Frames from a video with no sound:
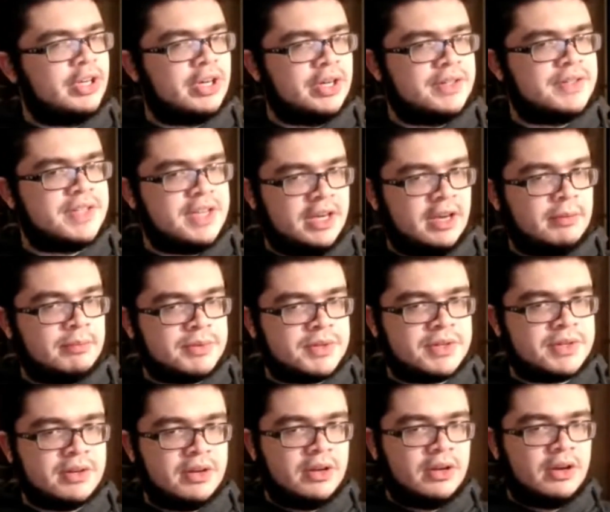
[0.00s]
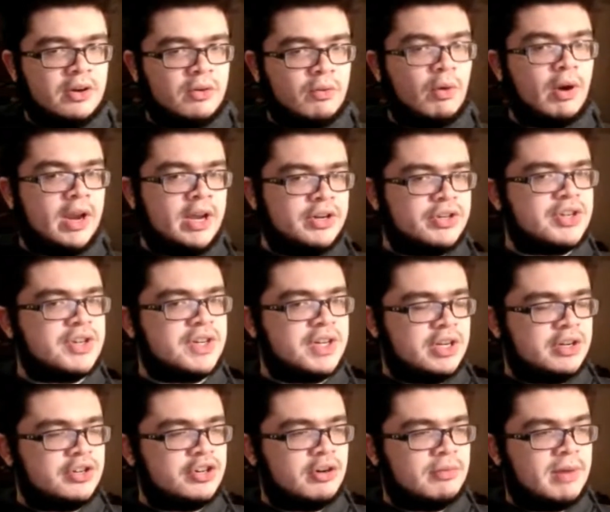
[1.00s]
good teams were interested
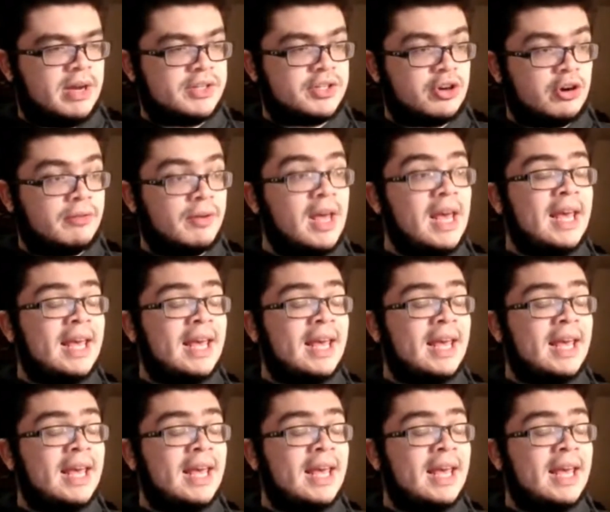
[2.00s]
in Joe Musgrove.